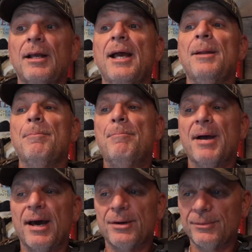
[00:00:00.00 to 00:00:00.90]
And
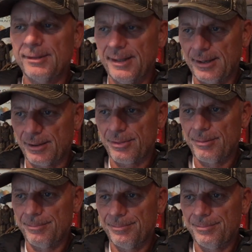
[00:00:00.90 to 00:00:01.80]
battery length.
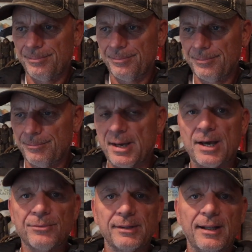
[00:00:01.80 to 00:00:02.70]

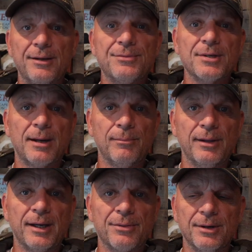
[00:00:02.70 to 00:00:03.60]
Battery lifetime length.